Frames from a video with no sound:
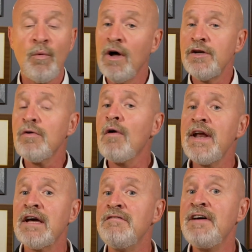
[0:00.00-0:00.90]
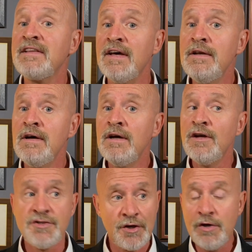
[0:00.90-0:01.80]
Well, you're already convicted,
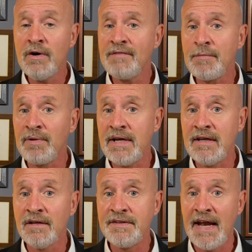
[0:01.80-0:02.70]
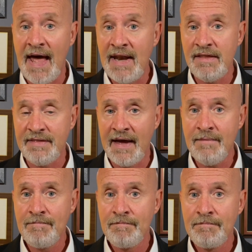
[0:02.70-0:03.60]
so you don't have to plead guilty to
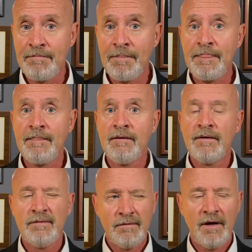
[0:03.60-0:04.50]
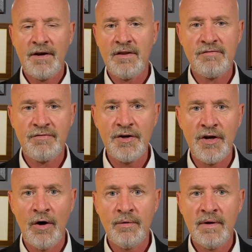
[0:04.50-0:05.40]
anything. Another
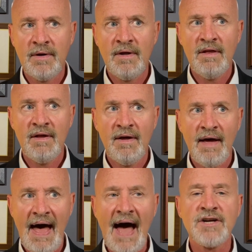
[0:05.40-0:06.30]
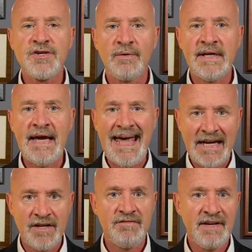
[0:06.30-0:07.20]
footnote, actually a
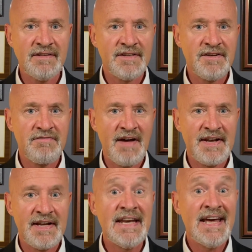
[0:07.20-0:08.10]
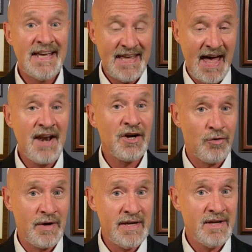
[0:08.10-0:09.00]
convicted defendant can
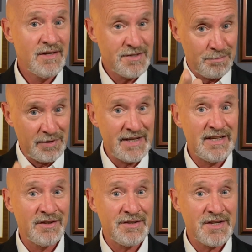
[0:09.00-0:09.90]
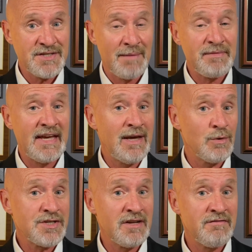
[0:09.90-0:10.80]
agree to plead guilty to something he
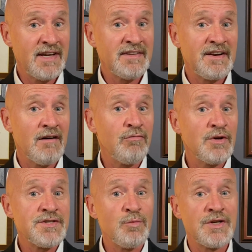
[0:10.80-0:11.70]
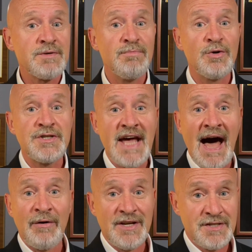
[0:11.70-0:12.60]
was convicted of, which moots
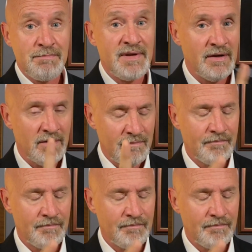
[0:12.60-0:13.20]
out his appeal.